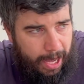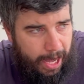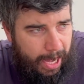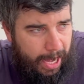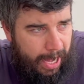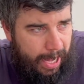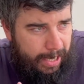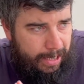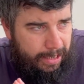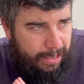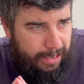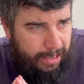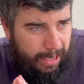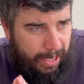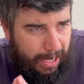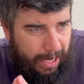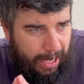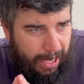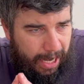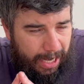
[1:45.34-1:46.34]
And
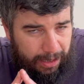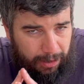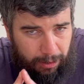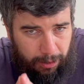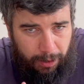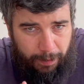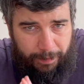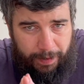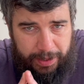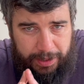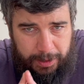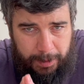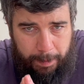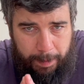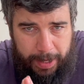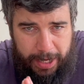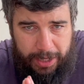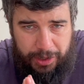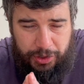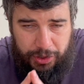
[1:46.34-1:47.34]
I'd love there to
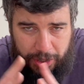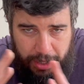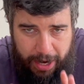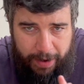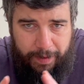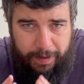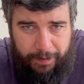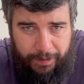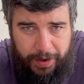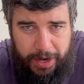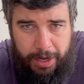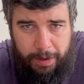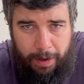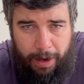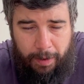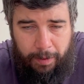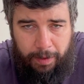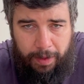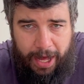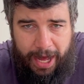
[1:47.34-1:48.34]
be a generic video
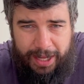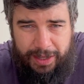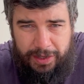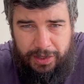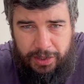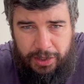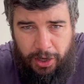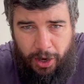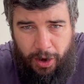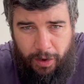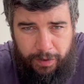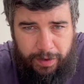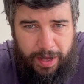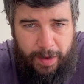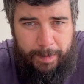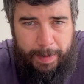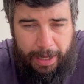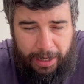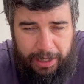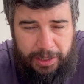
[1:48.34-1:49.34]
out there to sort of
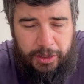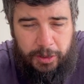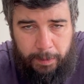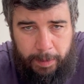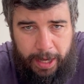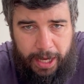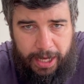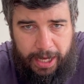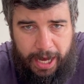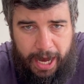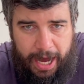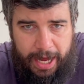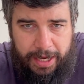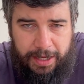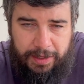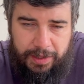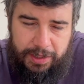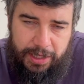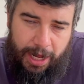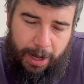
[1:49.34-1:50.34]
give me a little bit of
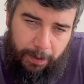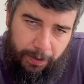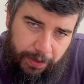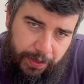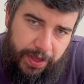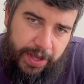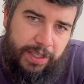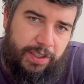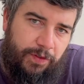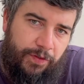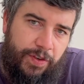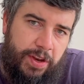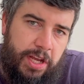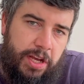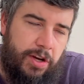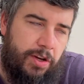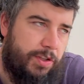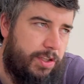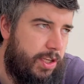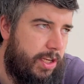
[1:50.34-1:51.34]
guidance. Now, this
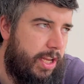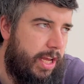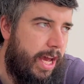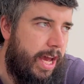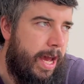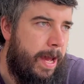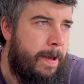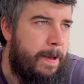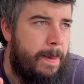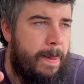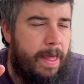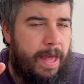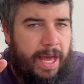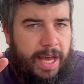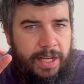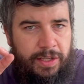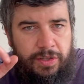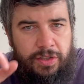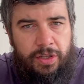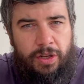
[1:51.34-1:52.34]
video today
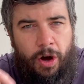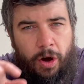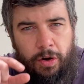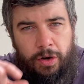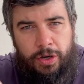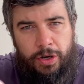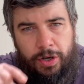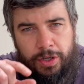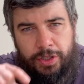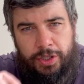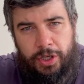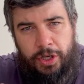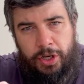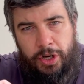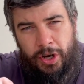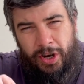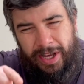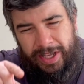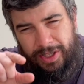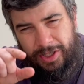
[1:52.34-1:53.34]
is not going to
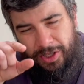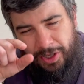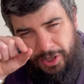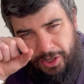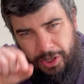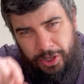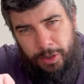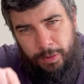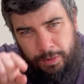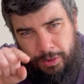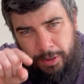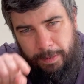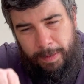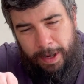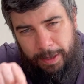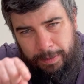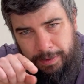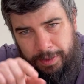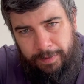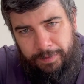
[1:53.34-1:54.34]
go into huge
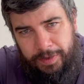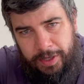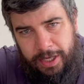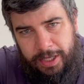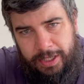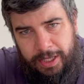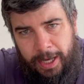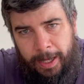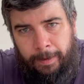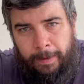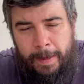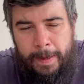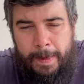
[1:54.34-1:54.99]
amounts of detail.